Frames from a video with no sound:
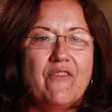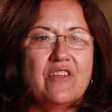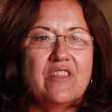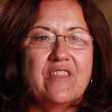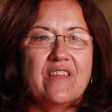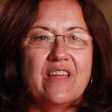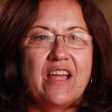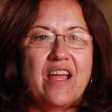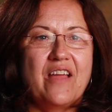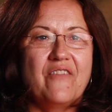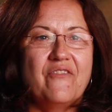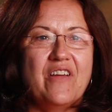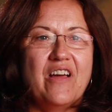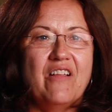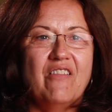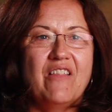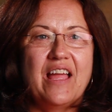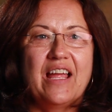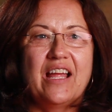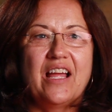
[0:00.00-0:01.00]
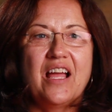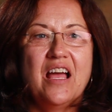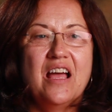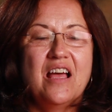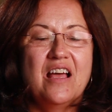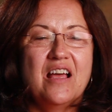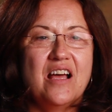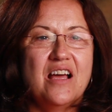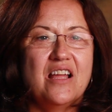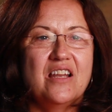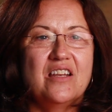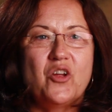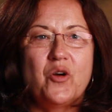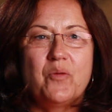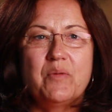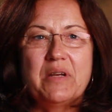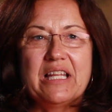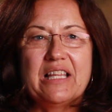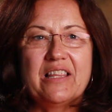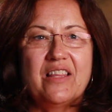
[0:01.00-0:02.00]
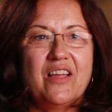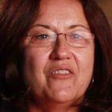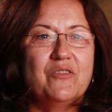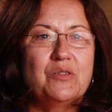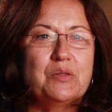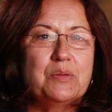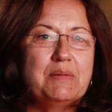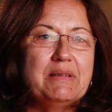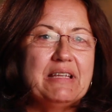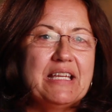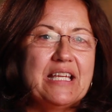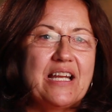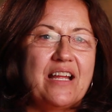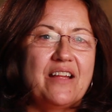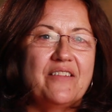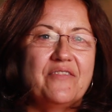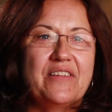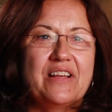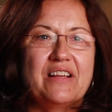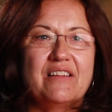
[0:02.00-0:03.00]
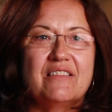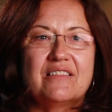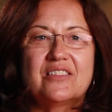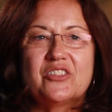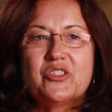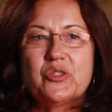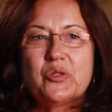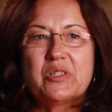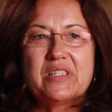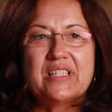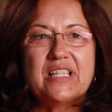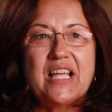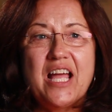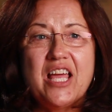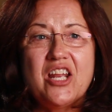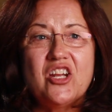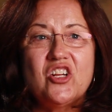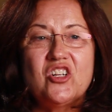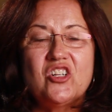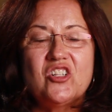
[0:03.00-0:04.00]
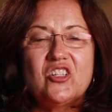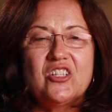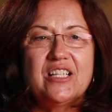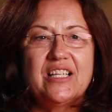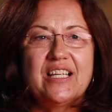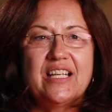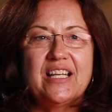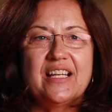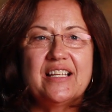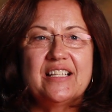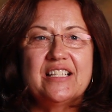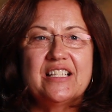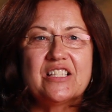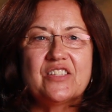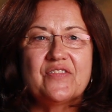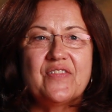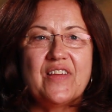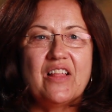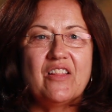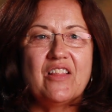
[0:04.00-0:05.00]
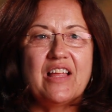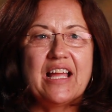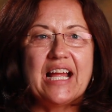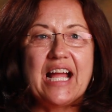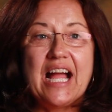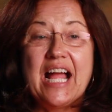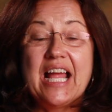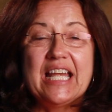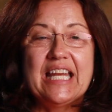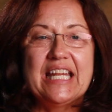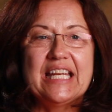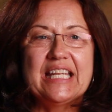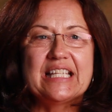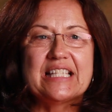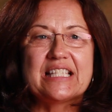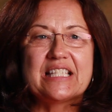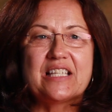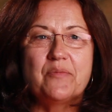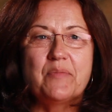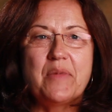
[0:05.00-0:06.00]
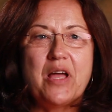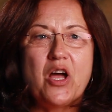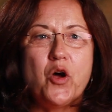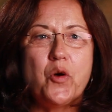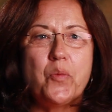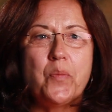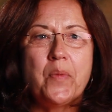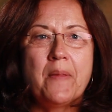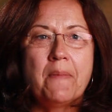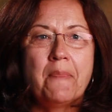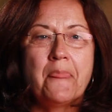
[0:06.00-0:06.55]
everything. I felt like nobody loved me, and I felt suicidal, and I just felt like I needed some help.